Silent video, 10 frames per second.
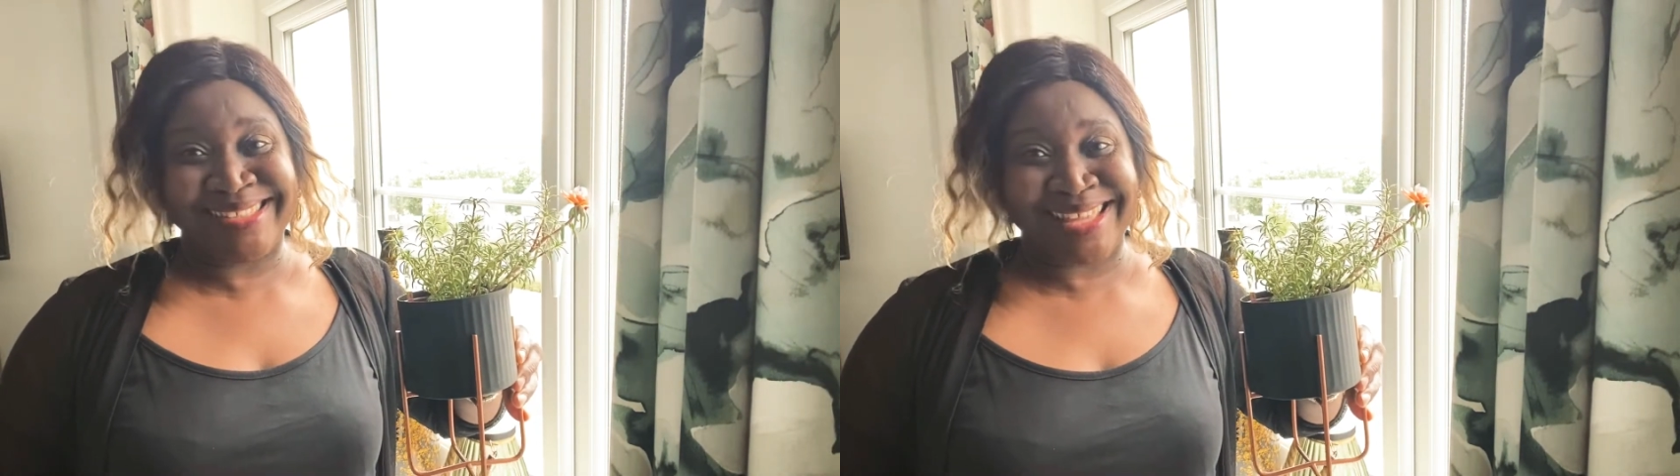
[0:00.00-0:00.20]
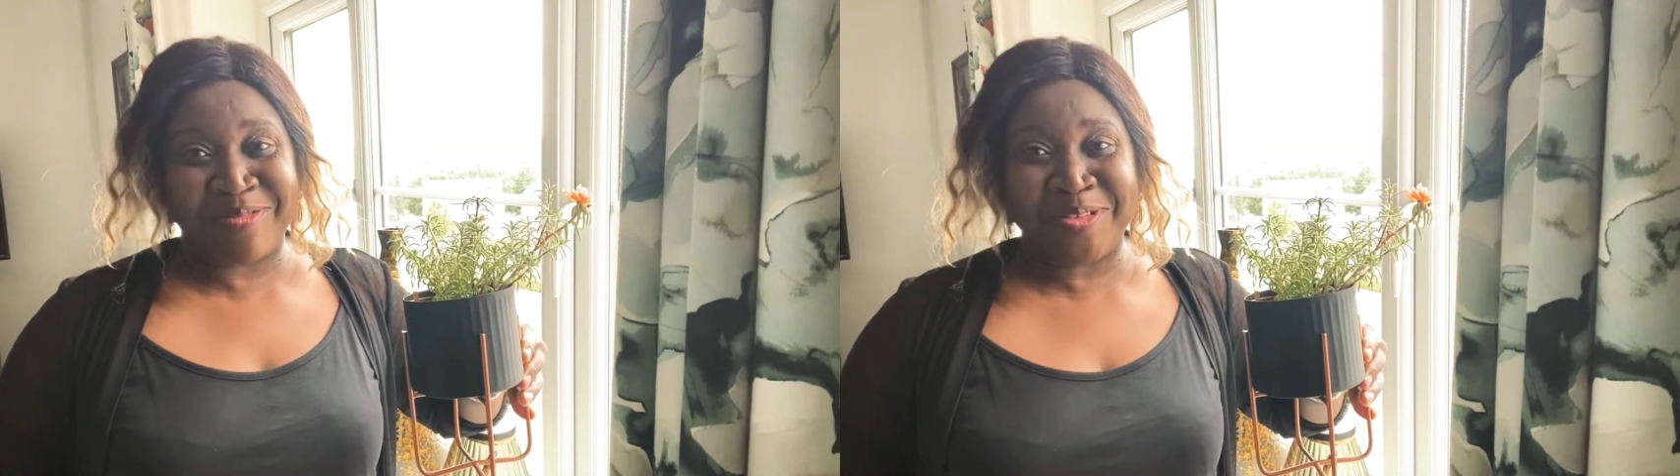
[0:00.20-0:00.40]

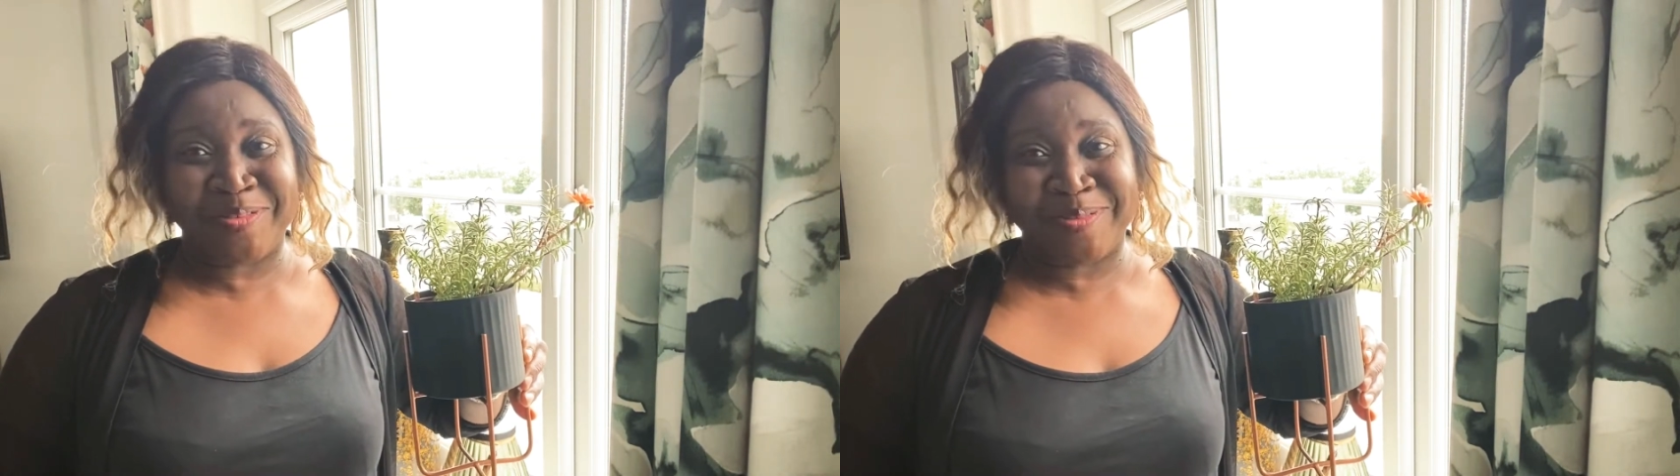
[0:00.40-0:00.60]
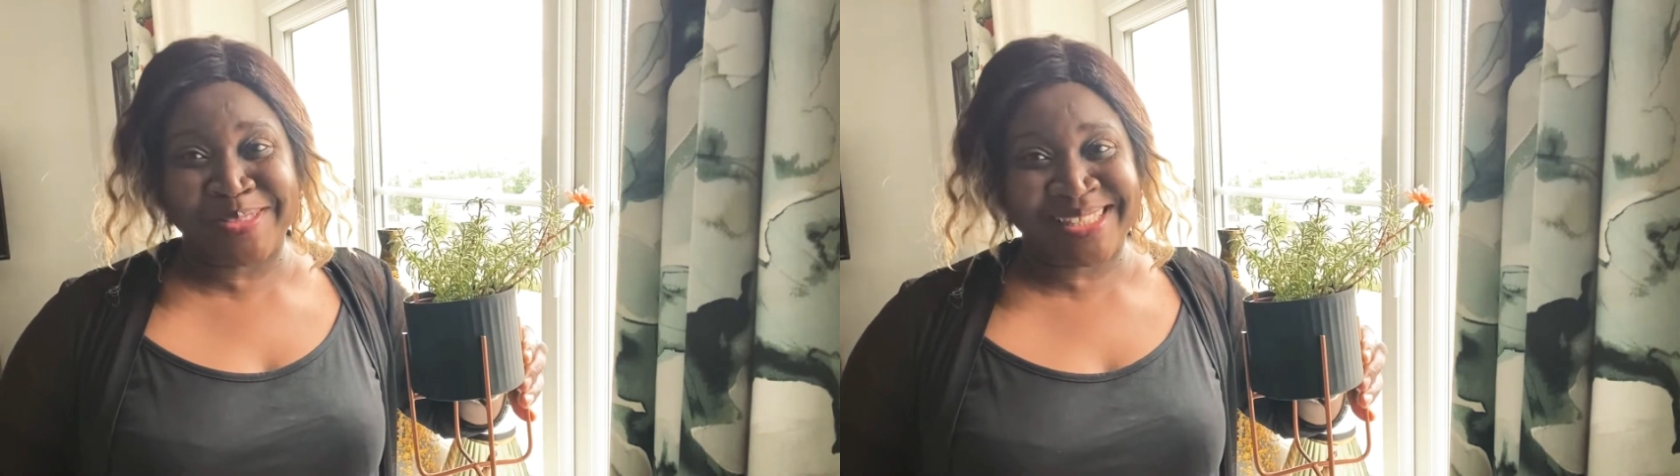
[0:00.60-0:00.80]
They're one
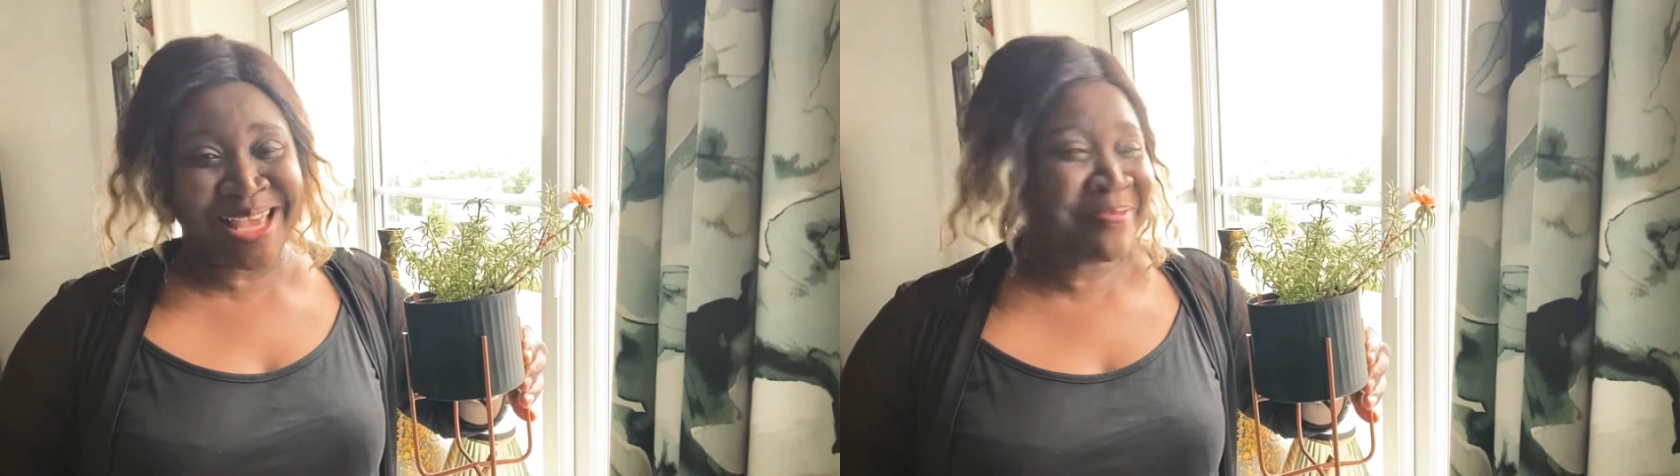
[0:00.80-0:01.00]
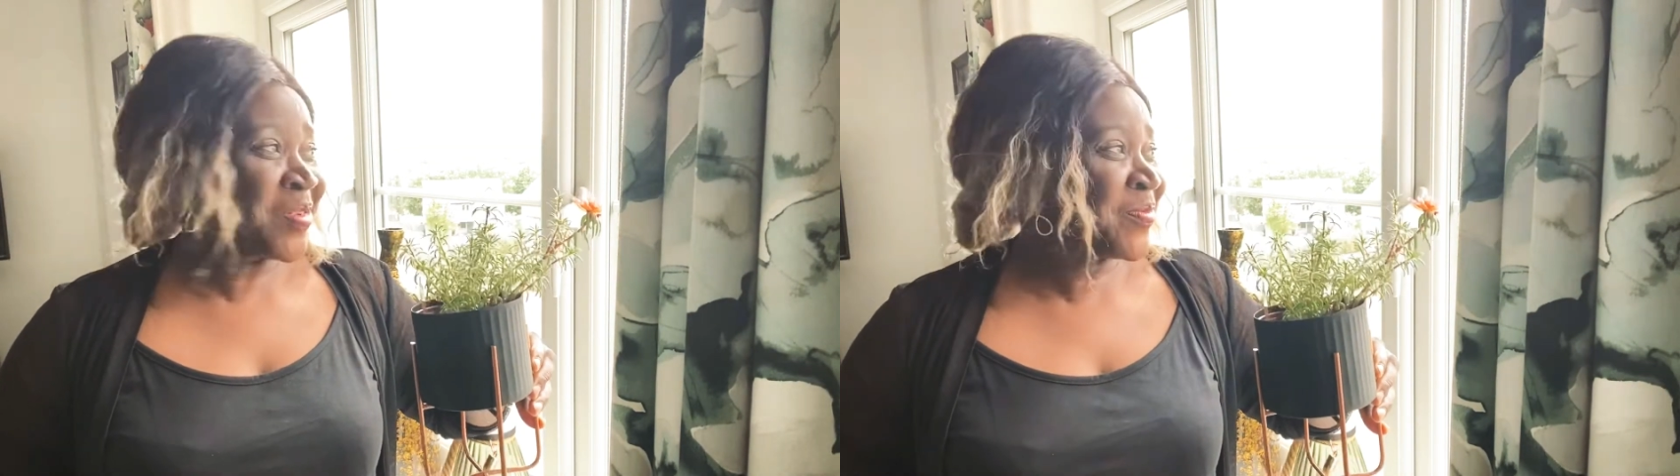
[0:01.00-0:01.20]
of those
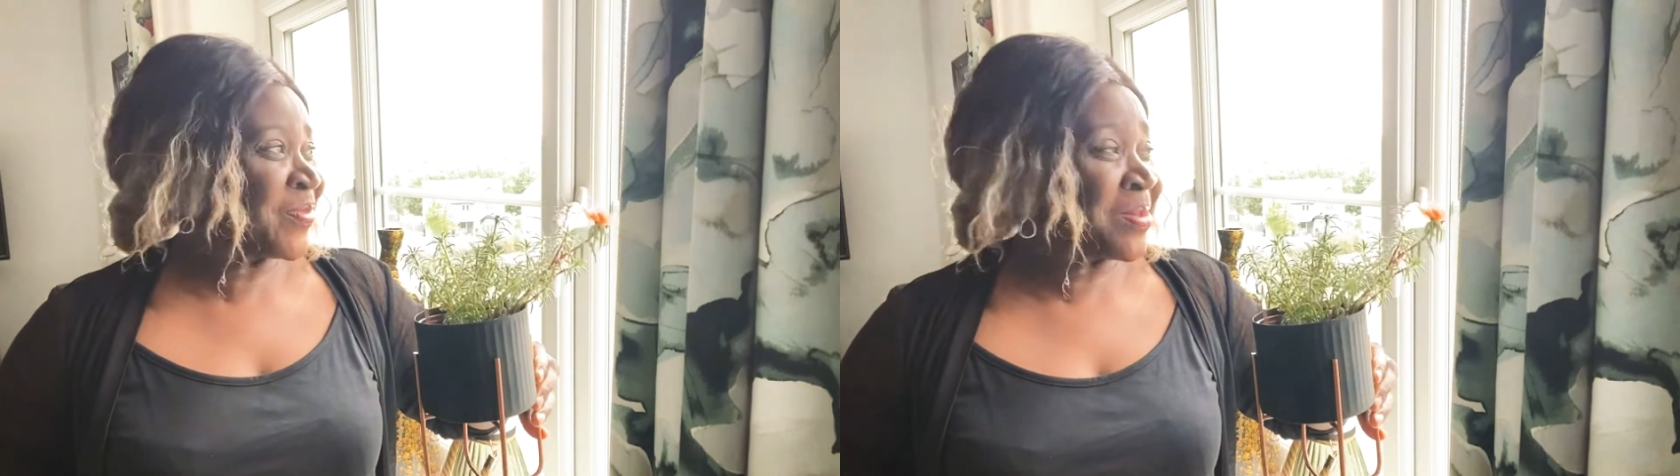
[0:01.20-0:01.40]
type of